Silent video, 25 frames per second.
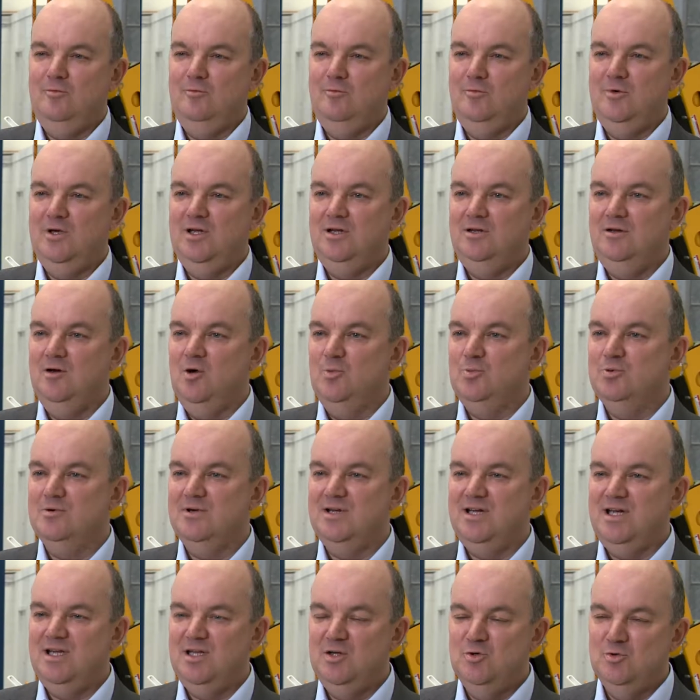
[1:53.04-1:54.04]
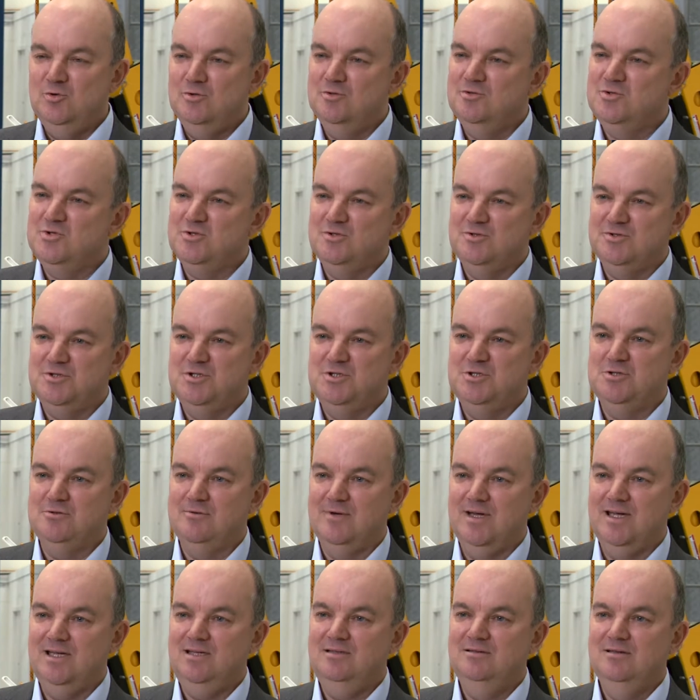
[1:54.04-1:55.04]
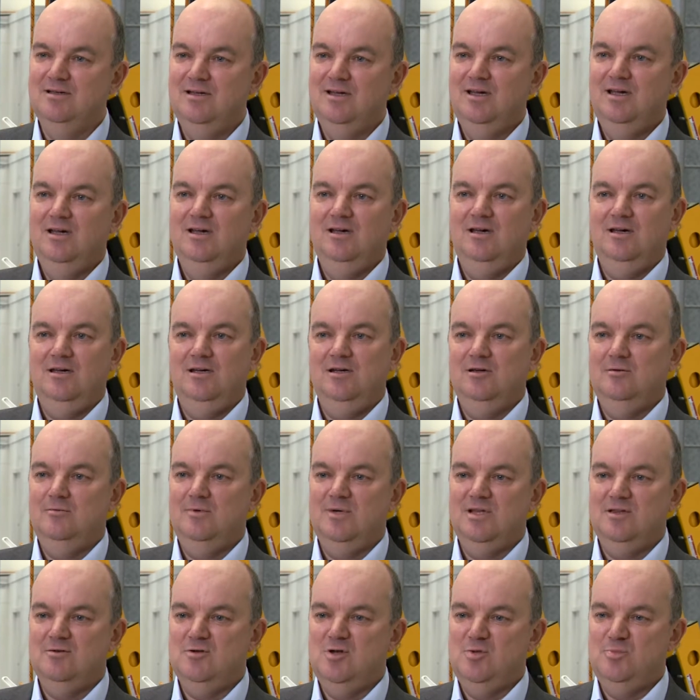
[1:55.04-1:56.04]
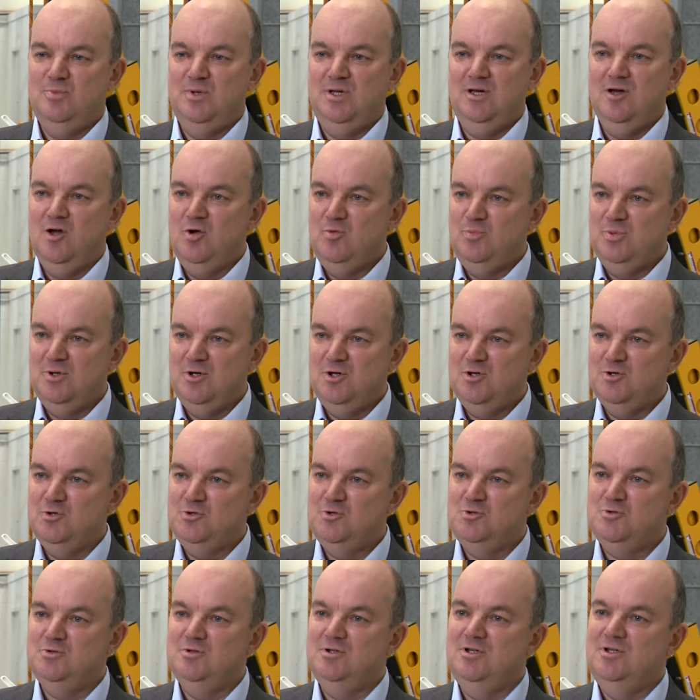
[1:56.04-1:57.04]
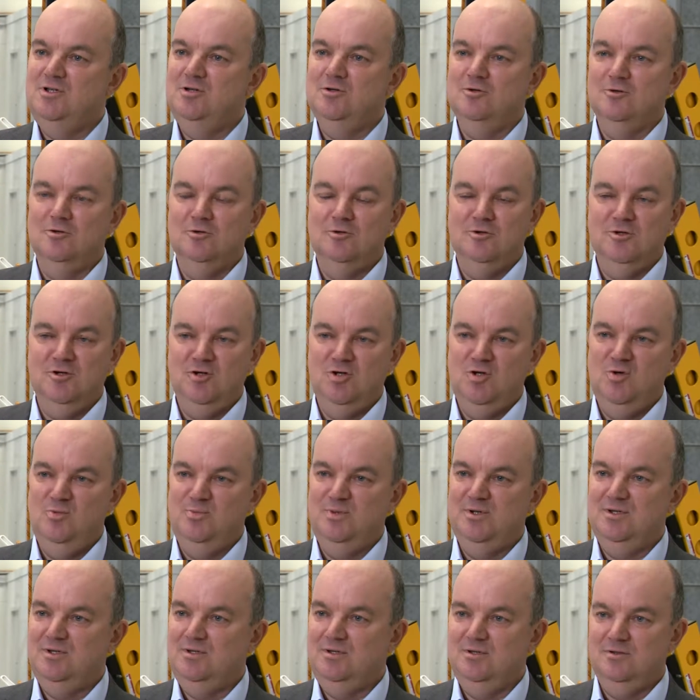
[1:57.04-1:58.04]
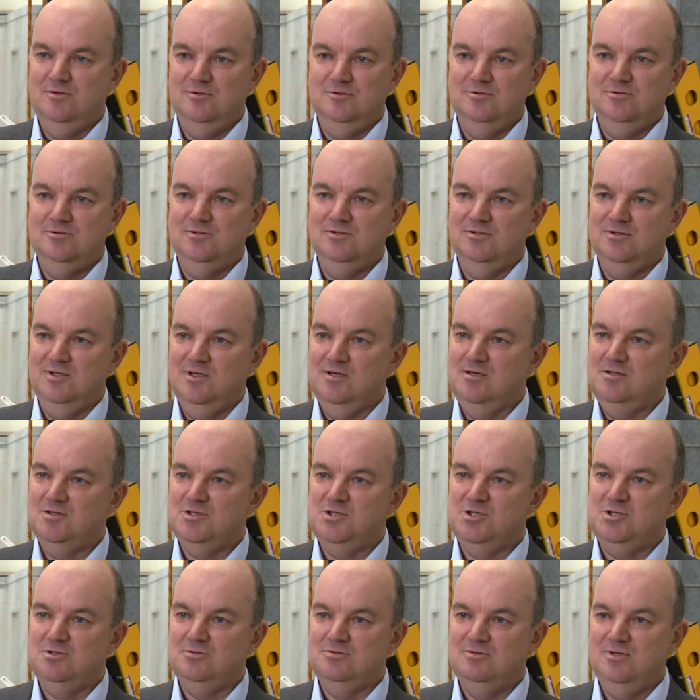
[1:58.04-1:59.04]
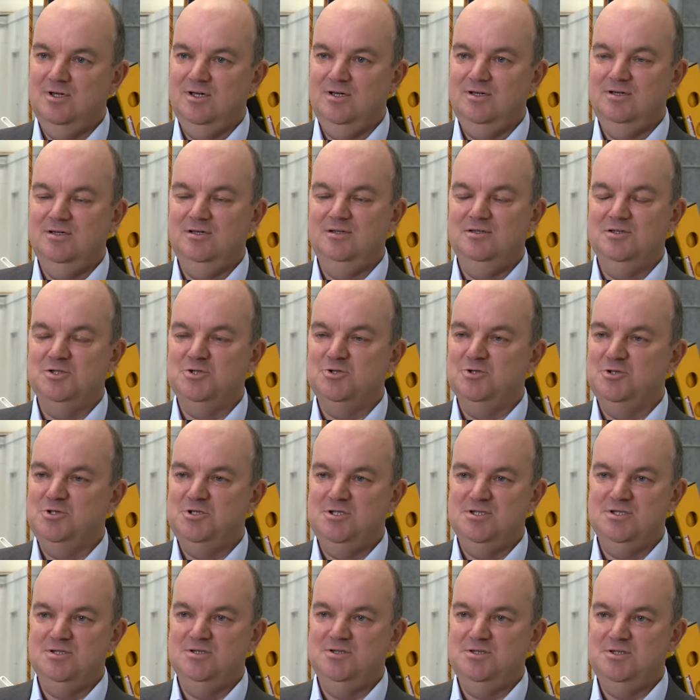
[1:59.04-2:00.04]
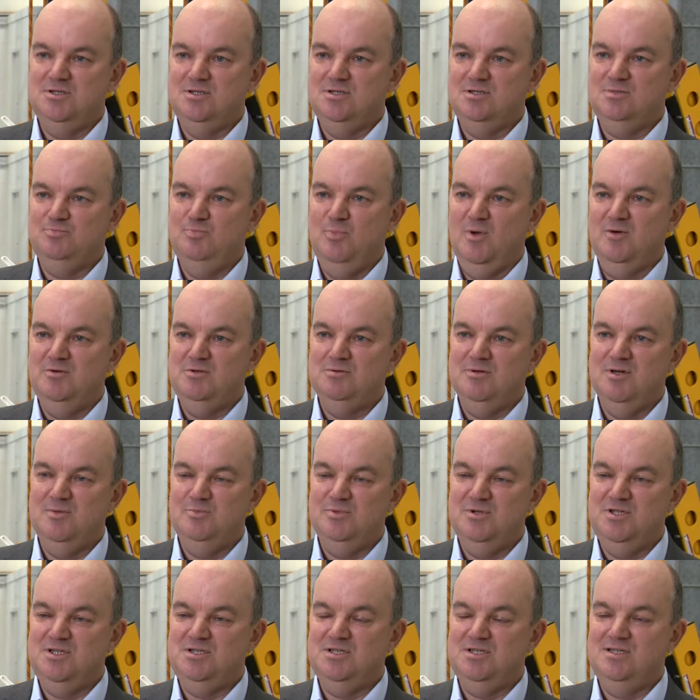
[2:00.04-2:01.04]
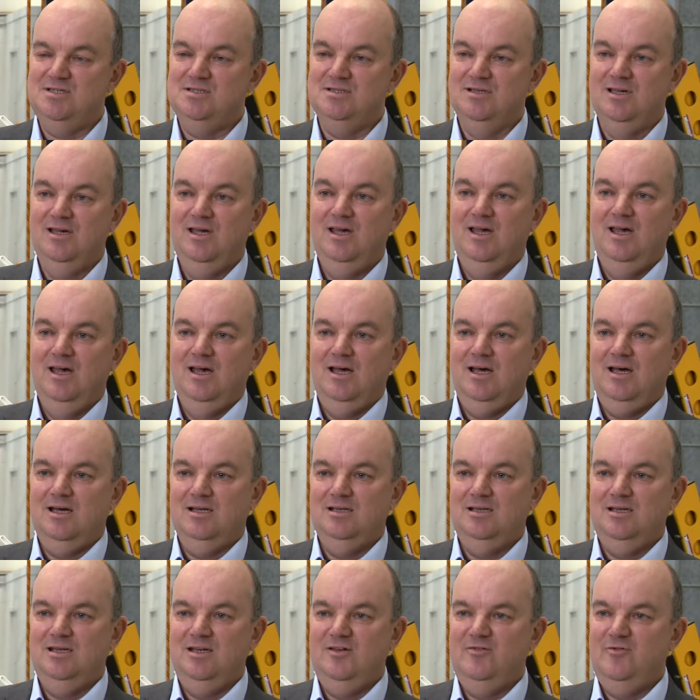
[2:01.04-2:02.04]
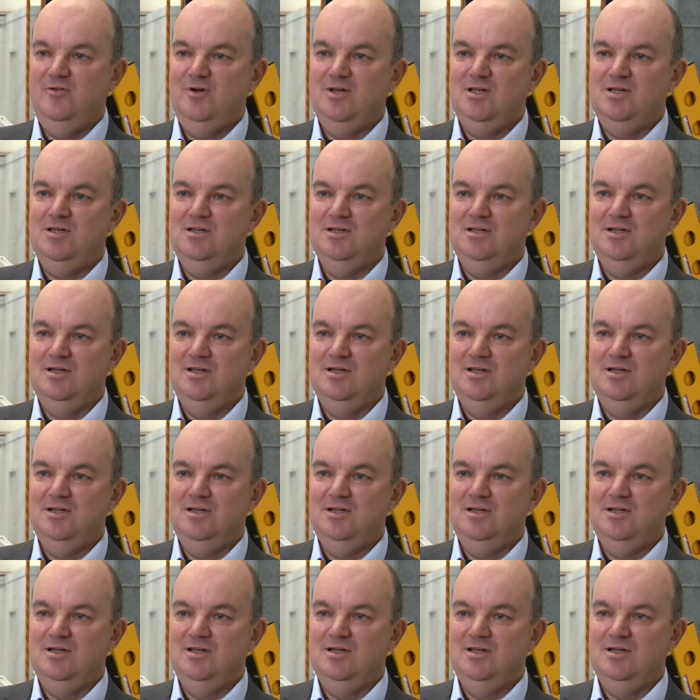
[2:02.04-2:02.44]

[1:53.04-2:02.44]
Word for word: we operate in all sorts of terrain, uh, whether it be open country or urban or large uh, structures such as motorway bridges. And if we're